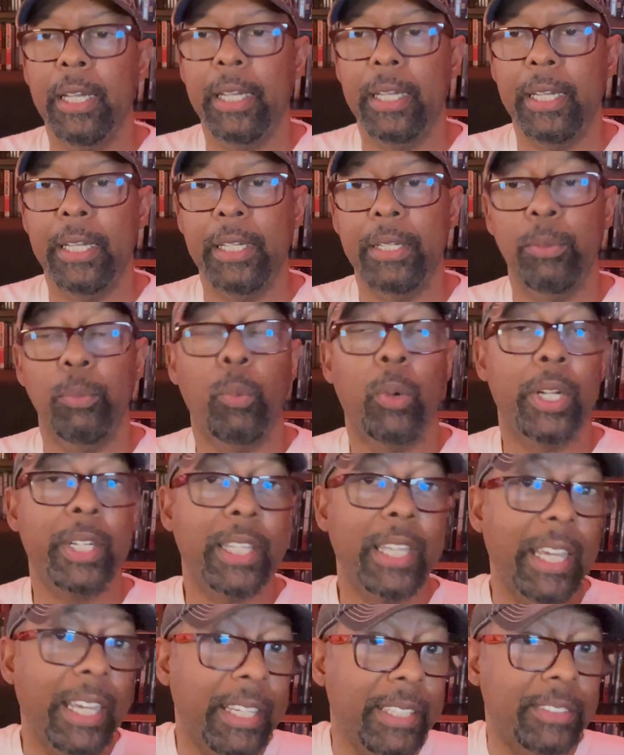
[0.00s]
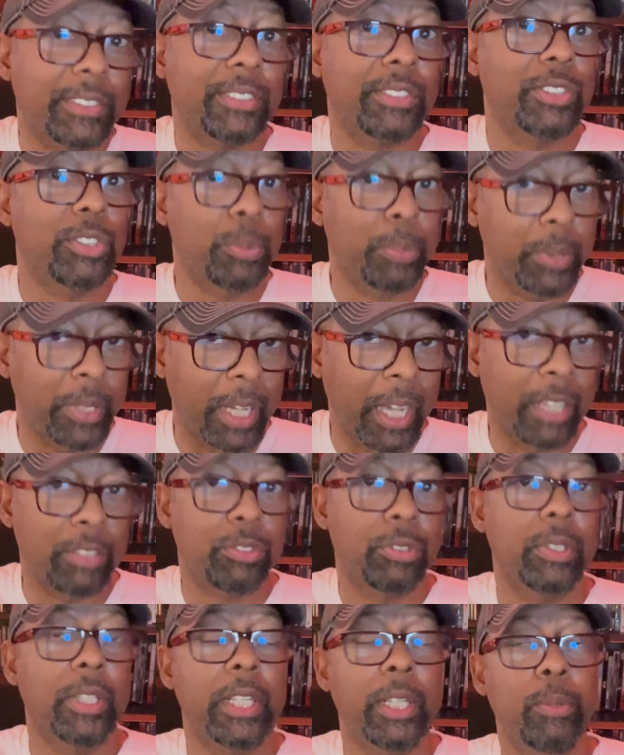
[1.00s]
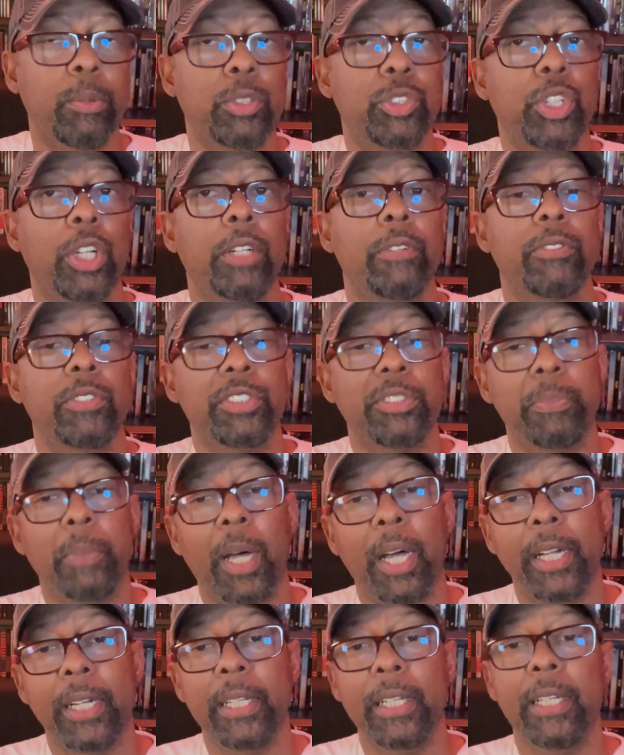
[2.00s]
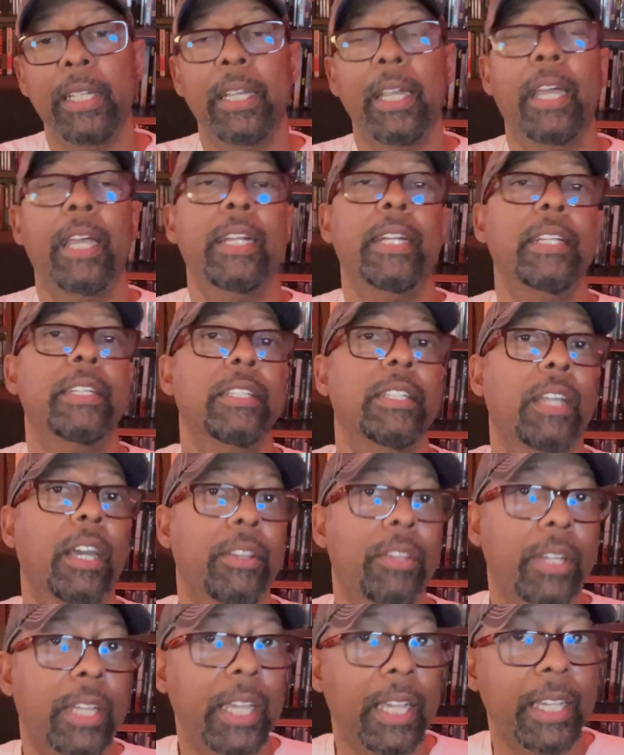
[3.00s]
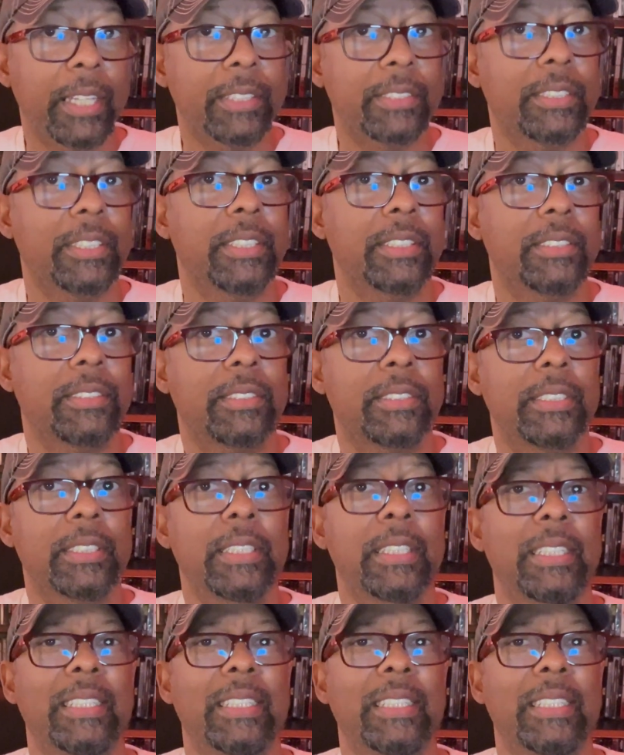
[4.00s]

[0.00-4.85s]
In one case, supernaturally with Jennifer's Body, and in the other case, it's